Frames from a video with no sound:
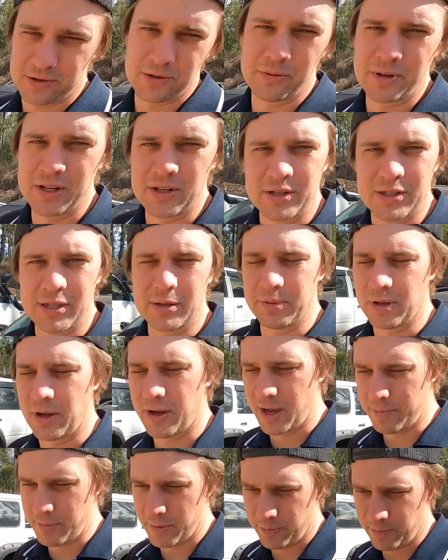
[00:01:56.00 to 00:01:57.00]
sure we just
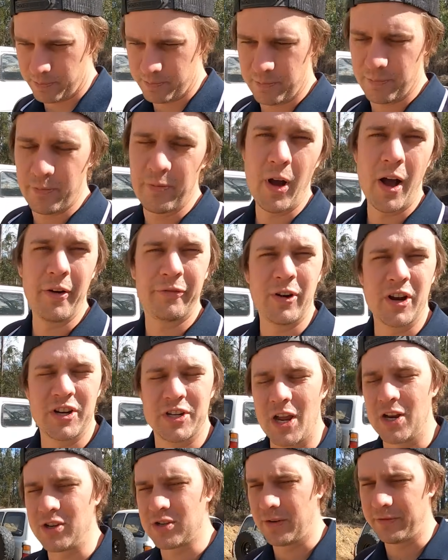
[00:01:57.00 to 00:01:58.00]
supply him a
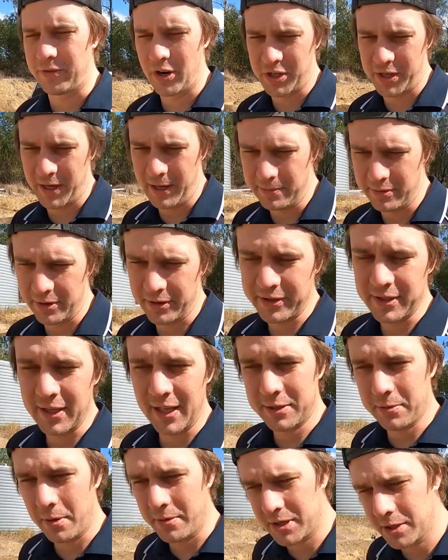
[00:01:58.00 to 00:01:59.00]
fresh engine, fresh gearbox. So
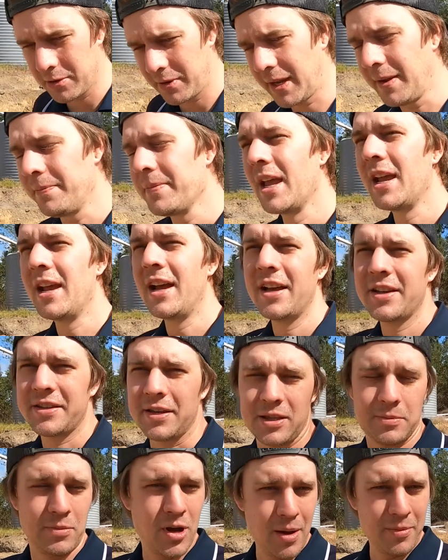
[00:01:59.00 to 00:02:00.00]
that's what we're doing.
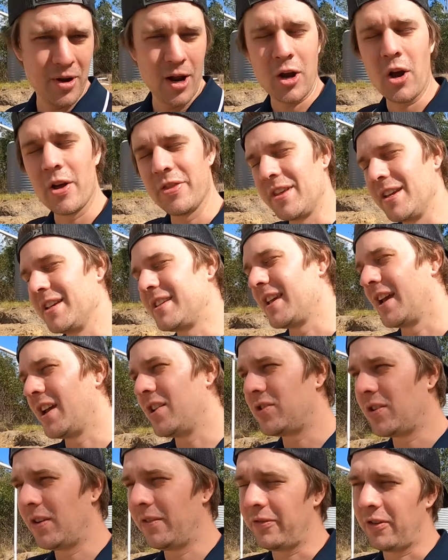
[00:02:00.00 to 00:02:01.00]
So at the moment, I got this
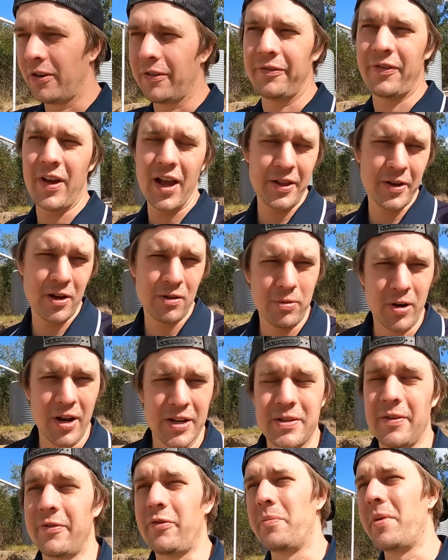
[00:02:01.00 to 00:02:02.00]
engine for a fairly good
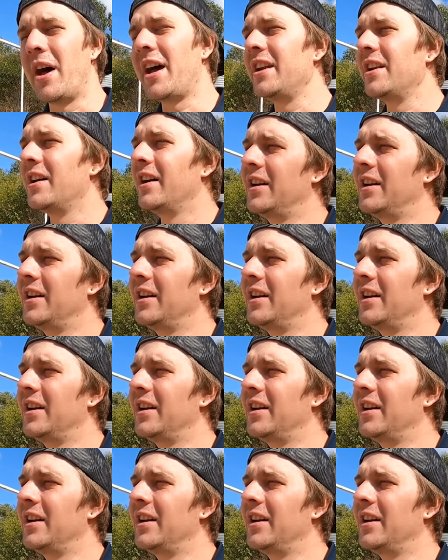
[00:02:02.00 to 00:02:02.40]
price off a mate.